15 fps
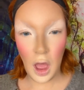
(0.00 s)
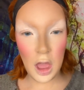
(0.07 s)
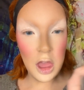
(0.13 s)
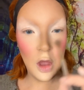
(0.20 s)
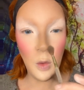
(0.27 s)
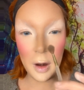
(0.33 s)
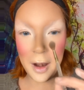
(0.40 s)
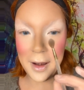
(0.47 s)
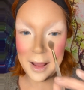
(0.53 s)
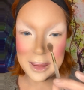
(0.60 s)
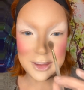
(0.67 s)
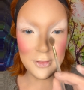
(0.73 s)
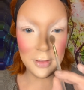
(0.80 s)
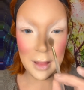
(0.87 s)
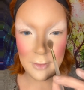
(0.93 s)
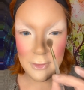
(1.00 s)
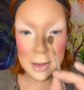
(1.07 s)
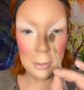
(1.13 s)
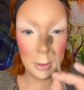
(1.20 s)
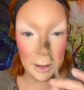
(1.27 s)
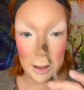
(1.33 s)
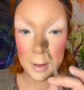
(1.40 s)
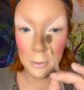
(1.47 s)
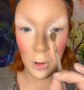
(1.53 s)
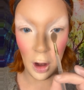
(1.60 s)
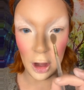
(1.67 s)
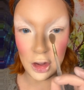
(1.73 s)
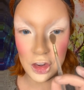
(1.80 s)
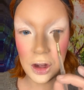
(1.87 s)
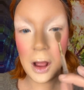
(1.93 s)
You want a nice fluffy blending
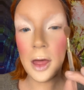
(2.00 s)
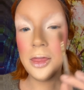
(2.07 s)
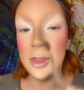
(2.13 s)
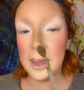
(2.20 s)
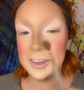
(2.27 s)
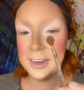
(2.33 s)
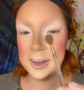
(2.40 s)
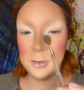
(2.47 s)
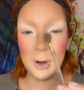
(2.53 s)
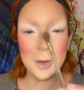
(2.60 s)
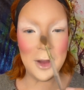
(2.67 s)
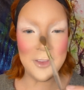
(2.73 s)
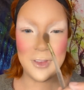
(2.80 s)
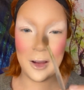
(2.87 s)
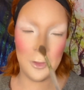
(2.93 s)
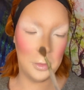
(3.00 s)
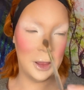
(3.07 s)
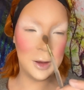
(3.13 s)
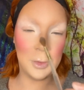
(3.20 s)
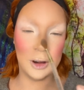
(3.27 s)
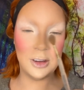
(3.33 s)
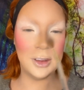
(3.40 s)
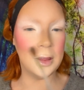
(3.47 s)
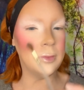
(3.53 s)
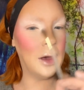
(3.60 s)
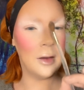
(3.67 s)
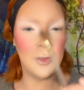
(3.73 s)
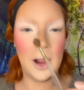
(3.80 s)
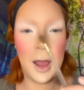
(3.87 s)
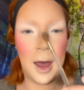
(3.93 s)
brush. This is one of my favorite blending brushes I've
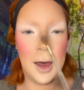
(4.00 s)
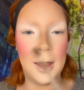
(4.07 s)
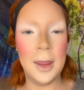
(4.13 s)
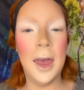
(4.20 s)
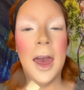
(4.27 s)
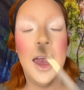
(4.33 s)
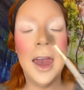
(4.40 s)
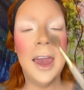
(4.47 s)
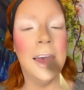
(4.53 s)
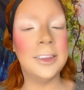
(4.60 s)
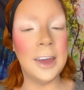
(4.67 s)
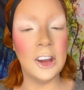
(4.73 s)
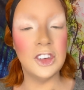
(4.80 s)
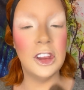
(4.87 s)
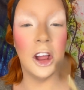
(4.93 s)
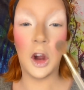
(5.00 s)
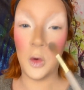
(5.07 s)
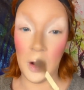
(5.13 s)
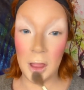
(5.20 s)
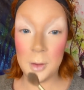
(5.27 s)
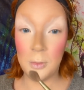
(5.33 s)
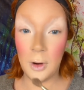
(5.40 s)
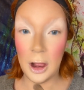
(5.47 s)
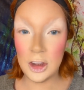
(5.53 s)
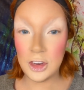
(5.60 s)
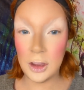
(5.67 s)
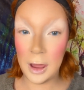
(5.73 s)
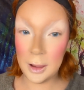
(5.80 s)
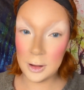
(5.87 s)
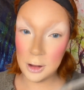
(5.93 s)
ever had. It's actually an acrylic brush,
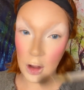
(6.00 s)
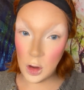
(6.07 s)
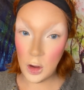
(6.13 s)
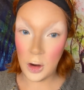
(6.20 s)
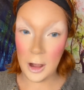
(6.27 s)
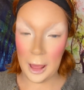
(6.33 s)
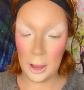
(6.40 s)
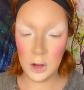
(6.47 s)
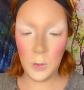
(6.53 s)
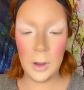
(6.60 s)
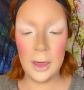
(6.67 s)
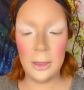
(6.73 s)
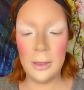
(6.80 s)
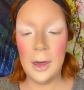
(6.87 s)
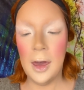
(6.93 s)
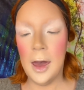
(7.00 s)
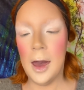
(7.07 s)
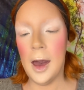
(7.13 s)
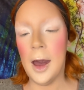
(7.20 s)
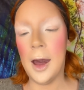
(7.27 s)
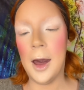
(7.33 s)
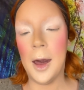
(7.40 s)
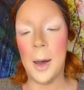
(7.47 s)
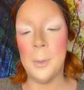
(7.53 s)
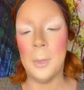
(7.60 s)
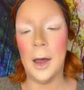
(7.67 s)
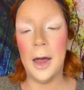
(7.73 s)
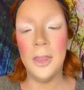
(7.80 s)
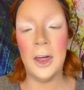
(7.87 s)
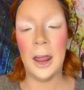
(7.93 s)
like to do your nails with,
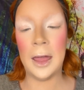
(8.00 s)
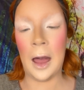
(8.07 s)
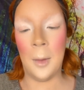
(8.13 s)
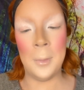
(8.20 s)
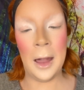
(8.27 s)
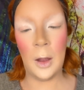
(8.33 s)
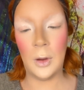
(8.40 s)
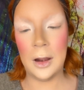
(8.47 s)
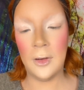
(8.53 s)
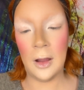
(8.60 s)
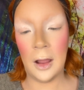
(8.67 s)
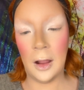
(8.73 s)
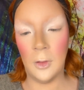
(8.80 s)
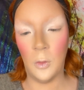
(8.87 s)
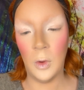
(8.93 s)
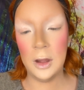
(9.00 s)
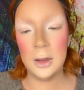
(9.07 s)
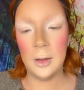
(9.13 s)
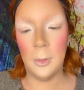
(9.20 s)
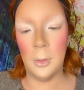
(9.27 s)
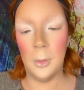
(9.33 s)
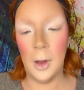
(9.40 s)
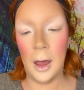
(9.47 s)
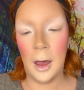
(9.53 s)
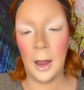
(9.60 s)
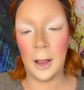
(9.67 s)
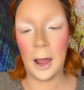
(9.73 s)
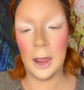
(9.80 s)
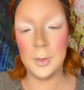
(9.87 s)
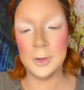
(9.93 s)
that I got back whenever I went to
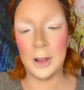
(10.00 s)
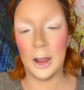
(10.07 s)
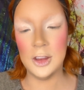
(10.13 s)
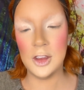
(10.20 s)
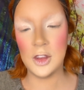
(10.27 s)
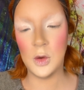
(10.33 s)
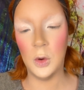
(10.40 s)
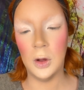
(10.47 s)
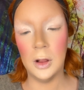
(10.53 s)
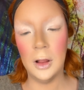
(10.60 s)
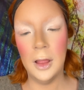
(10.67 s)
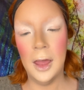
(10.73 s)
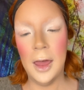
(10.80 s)
cosmetology school.